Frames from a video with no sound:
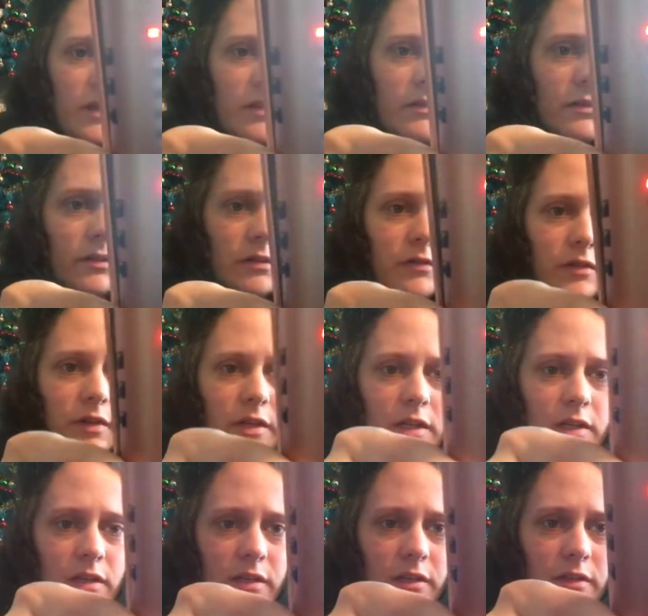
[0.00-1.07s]
I don't know if you
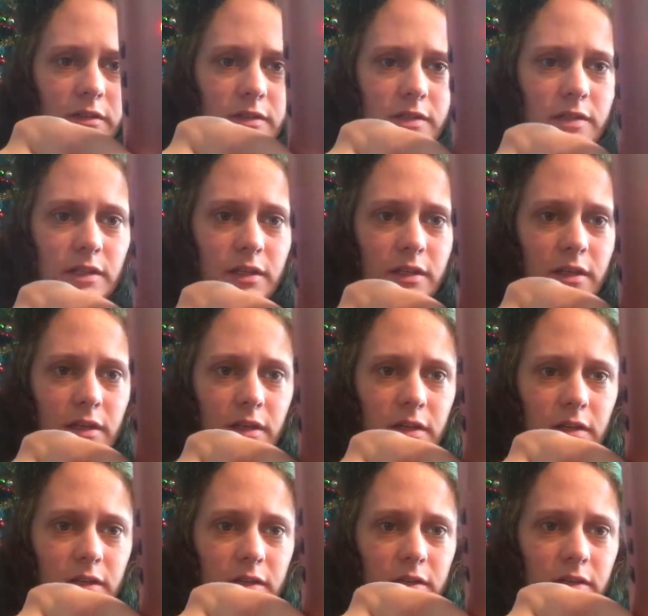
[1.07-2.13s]
can see
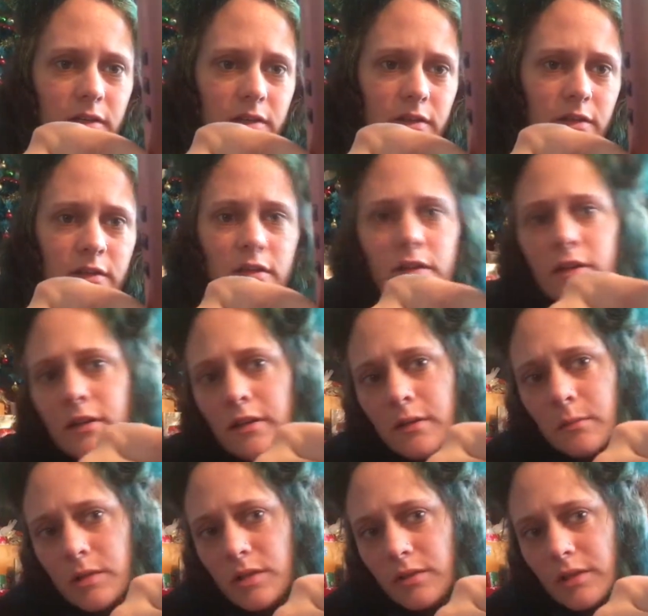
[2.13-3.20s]
that,
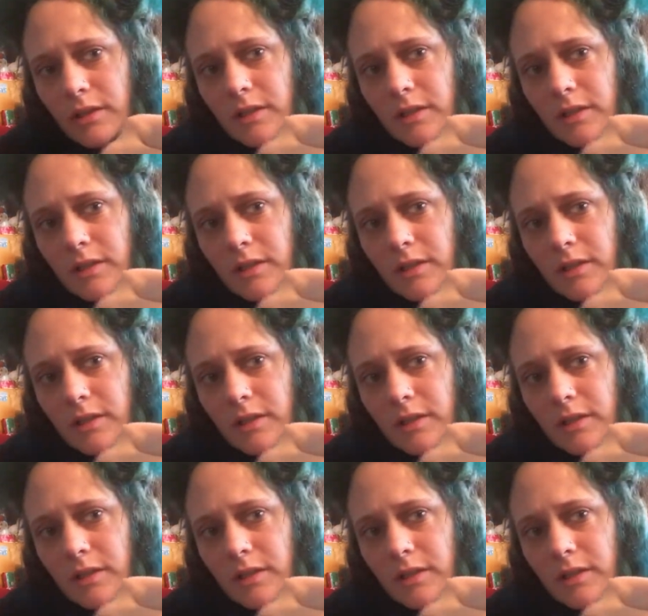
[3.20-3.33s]
but you